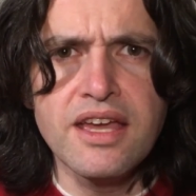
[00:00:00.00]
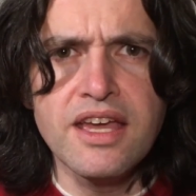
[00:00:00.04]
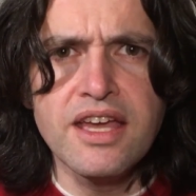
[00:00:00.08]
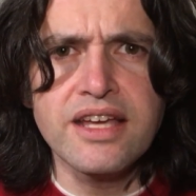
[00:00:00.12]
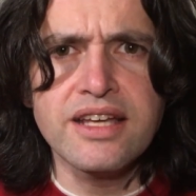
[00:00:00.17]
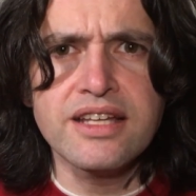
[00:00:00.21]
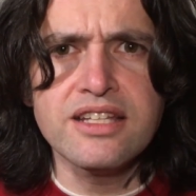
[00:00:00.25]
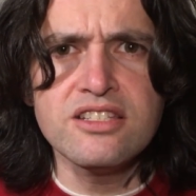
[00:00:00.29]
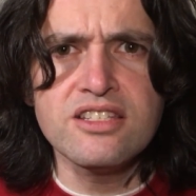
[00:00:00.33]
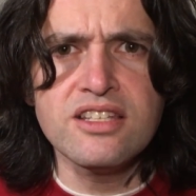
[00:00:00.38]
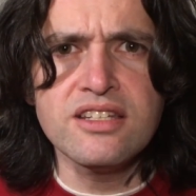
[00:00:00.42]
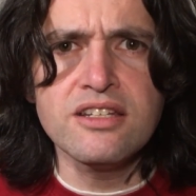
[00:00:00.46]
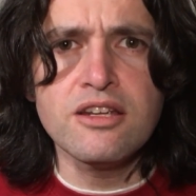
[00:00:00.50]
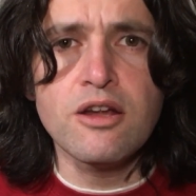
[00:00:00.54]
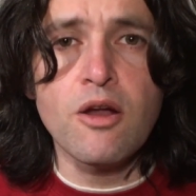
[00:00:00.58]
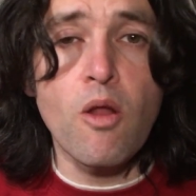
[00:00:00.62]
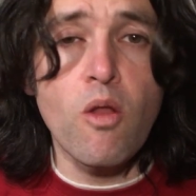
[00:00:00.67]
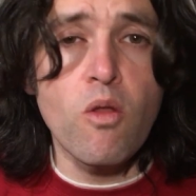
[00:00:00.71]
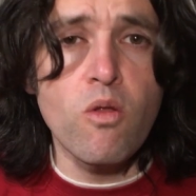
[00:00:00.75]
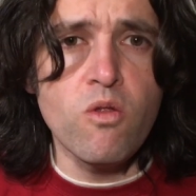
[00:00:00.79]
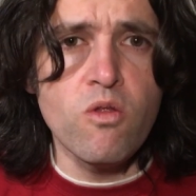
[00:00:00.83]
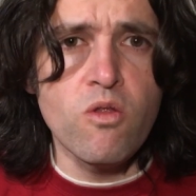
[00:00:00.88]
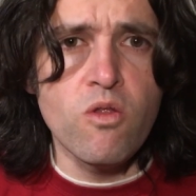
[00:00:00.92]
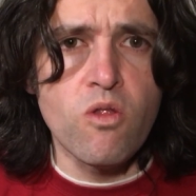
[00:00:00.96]
Consider
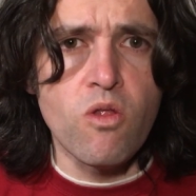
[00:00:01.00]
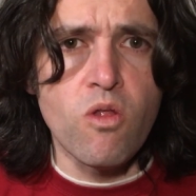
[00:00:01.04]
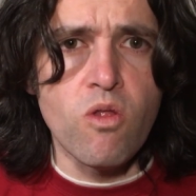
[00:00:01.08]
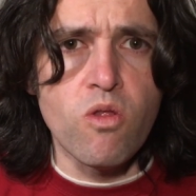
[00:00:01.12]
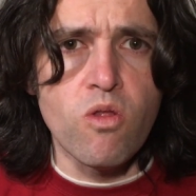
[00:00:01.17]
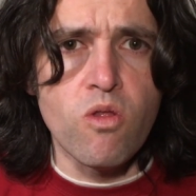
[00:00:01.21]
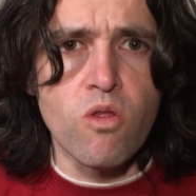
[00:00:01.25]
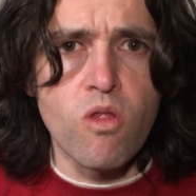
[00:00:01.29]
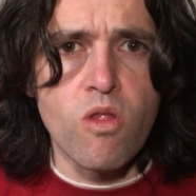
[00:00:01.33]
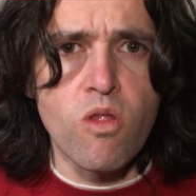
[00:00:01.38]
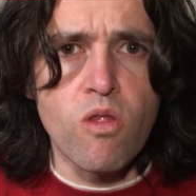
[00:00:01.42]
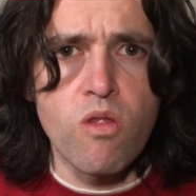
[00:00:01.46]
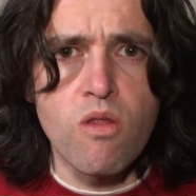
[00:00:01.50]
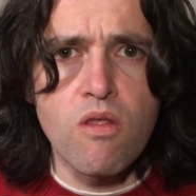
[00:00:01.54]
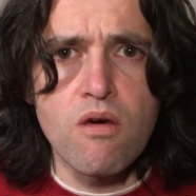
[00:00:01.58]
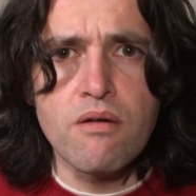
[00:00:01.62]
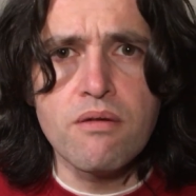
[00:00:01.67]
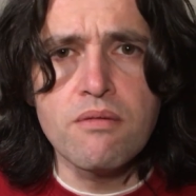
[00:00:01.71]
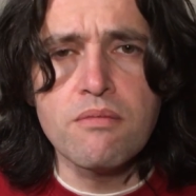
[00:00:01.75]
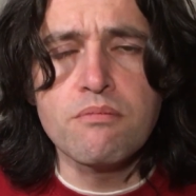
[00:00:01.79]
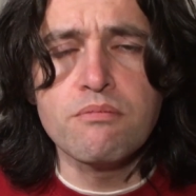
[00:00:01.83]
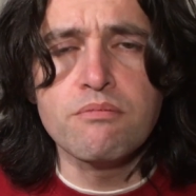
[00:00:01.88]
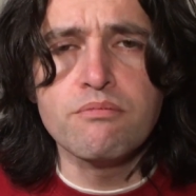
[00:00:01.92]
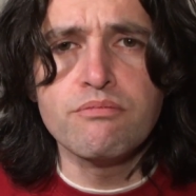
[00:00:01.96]
mm.
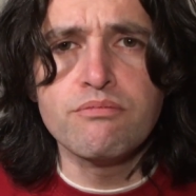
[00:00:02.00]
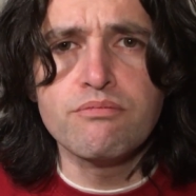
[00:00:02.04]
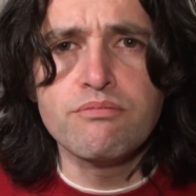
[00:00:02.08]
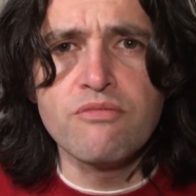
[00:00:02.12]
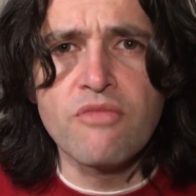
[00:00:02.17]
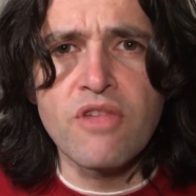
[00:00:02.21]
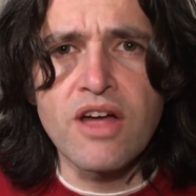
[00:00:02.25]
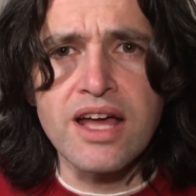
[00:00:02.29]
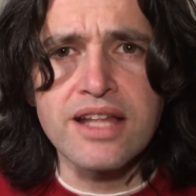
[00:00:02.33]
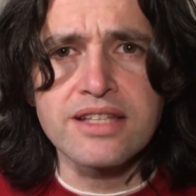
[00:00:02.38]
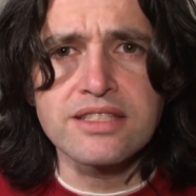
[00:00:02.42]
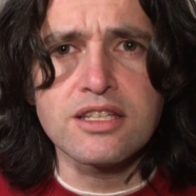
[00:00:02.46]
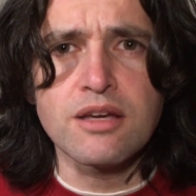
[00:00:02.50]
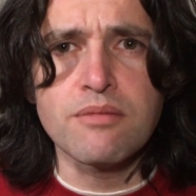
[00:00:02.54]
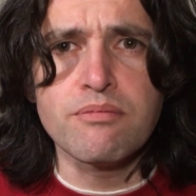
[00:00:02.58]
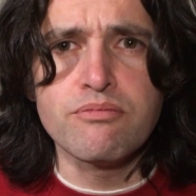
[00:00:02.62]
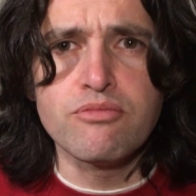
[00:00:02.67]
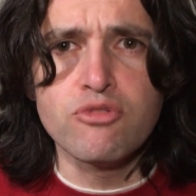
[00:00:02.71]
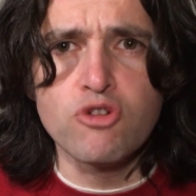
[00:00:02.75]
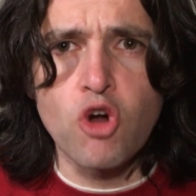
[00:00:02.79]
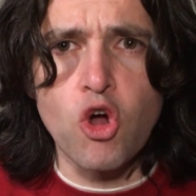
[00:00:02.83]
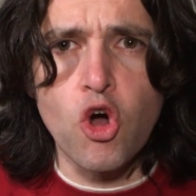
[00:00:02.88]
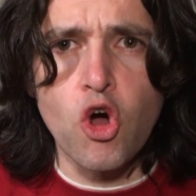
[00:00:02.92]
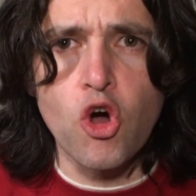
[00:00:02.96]
That's a
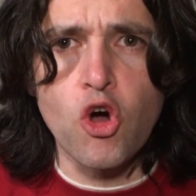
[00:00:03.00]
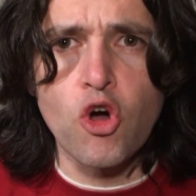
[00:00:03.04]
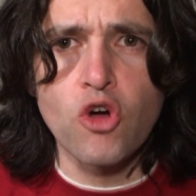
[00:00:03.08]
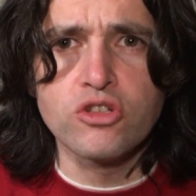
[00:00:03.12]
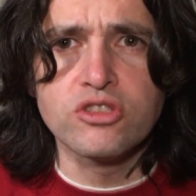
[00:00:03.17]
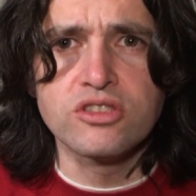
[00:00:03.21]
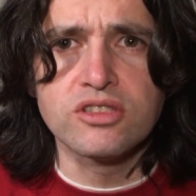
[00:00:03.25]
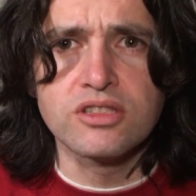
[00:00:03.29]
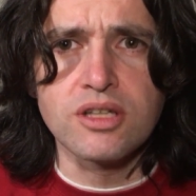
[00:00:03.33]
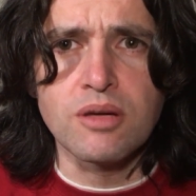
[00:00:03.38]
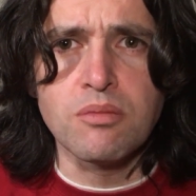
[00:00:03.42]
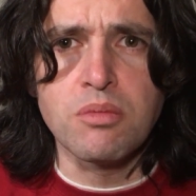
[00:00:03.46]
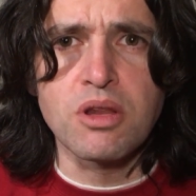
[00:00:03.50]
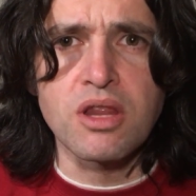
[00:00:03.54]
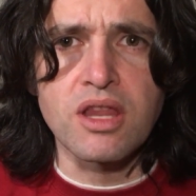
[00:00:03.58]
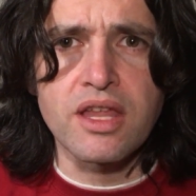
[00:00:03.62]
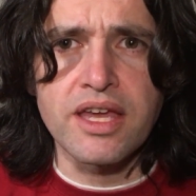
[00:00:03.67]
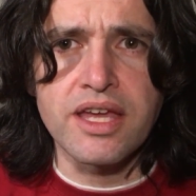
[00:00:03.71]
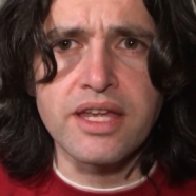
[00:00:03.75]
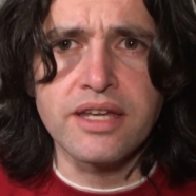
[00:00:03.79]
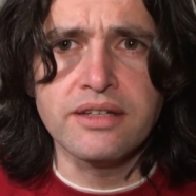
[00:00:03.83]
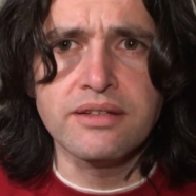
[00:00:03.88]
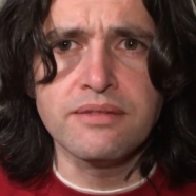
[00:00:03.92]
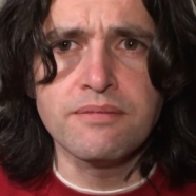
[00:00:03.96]
broad double
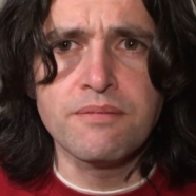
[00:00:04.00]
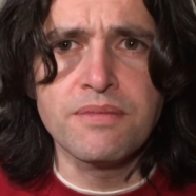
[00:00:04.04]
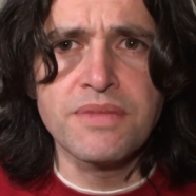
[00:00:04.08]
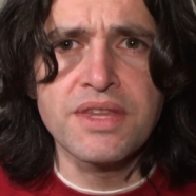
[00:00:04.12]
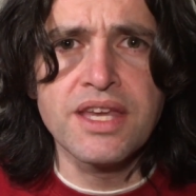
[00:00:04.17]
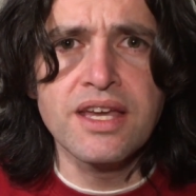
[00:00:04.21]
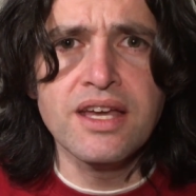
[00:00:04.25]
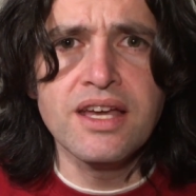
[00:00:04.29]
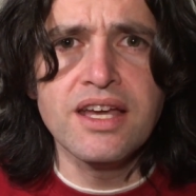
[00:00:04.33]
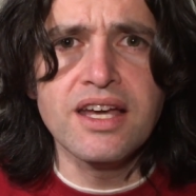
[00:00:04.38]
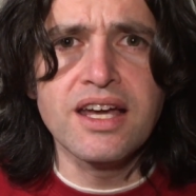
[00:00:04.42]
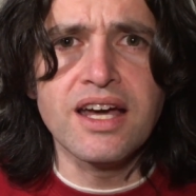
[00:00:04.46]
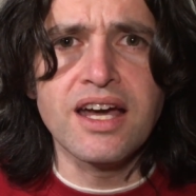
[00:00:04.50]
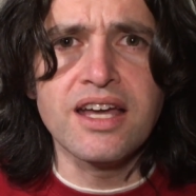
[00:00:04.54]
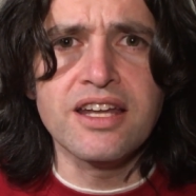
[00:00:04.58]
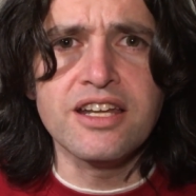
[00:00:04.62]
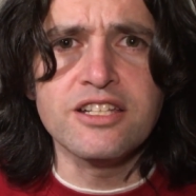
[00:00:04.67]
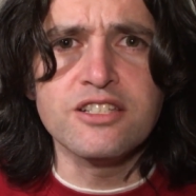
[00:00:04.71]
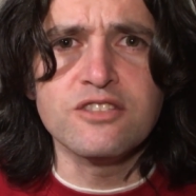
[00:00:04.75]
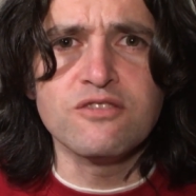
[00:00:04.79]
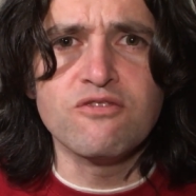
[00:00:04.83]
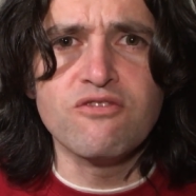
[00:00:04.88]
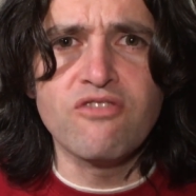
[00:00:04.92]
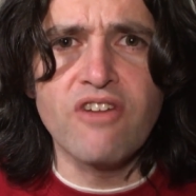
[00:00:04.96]
N, and
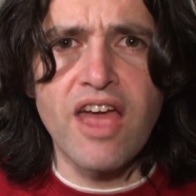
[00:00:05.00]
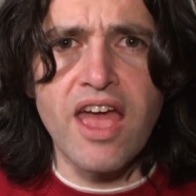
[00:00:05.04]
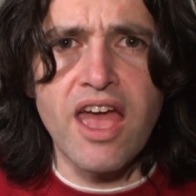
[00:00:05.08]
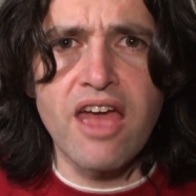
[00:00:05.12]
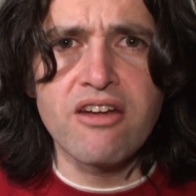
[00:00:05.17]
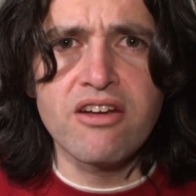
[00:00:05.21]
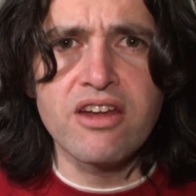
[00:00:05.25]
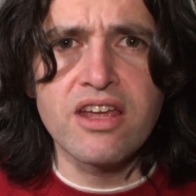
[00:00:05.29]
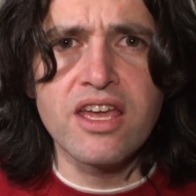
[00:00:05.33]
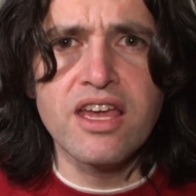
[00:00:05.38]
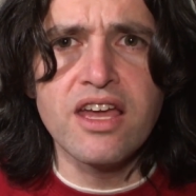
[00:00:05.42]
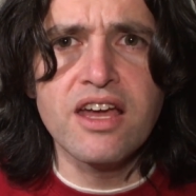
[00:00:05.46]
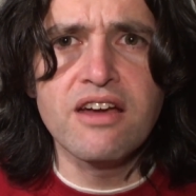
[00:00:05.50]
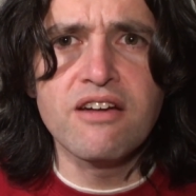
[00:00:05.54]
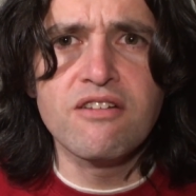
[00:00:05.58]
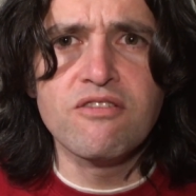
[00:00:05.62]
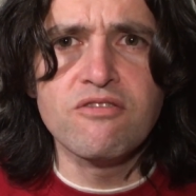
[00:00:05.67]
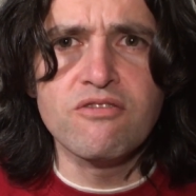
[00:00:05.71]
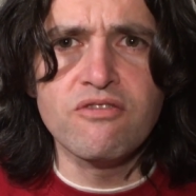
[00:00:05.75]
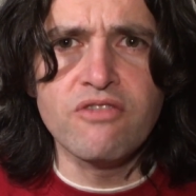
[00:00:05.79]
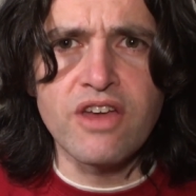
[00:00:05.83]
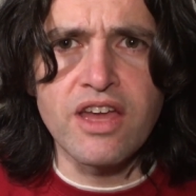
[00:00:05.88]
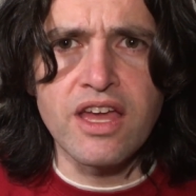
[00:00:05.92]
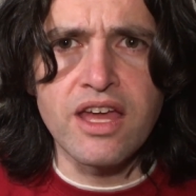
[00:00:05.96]
it's very,
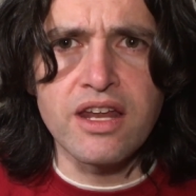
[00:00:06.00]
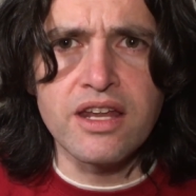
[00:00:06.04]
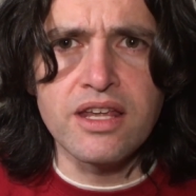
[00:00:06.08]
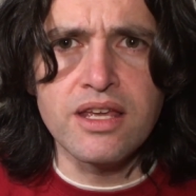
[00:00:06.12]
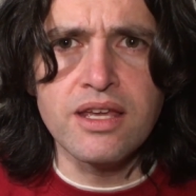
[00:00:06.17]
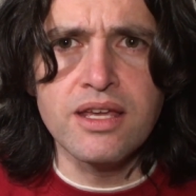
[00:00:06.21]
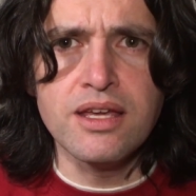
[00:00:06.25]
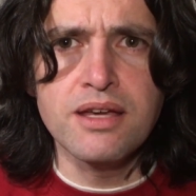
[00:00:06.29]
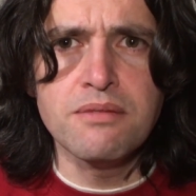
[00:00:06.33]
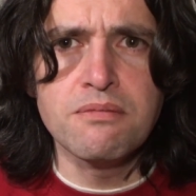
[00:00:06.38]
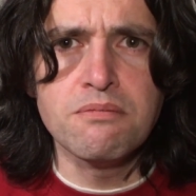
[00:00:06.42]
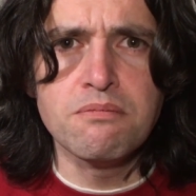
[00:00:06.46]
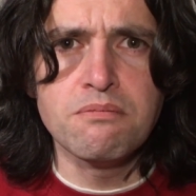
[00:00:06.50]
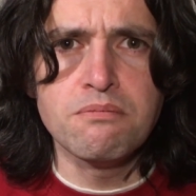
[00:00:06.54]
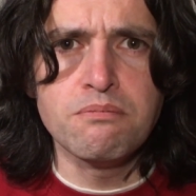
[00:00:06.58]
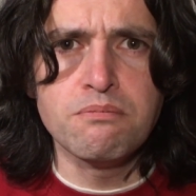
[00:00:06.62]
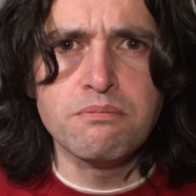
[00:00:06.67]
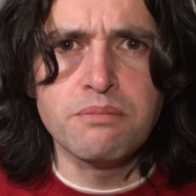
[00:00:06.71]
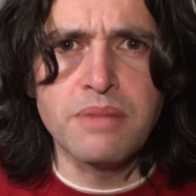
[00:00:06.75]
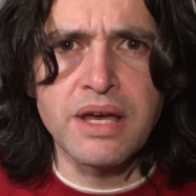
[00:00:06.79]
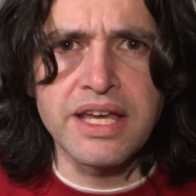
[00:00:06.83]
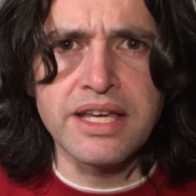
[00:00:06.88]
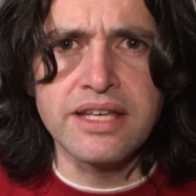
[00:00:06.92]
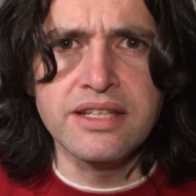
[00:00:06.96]
very
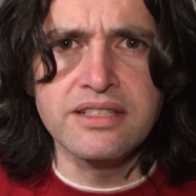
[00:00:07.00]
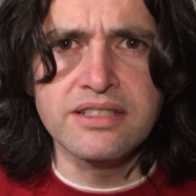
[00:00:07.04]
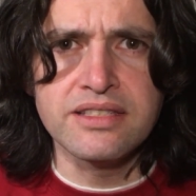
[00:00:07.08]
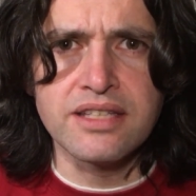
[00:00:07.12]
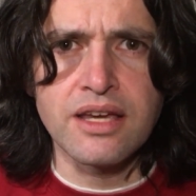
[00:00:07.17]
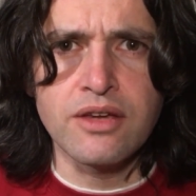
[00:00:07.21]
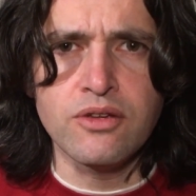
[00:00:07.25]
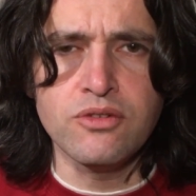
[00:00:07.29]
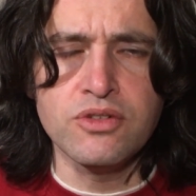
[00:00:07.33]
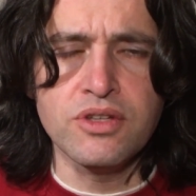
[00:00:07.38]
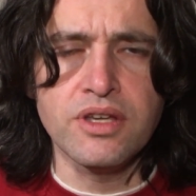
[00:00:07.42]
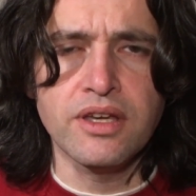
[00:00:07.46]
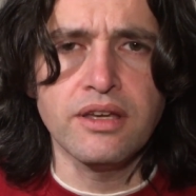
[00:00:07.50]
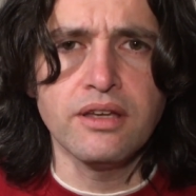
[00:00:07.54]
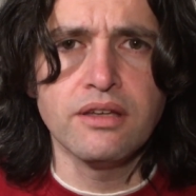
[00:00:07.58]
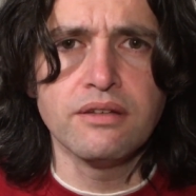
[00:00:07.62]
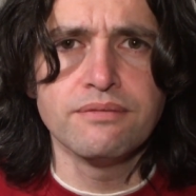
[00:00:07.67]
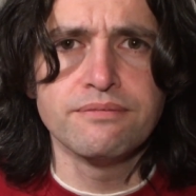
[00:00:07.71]
big sounding.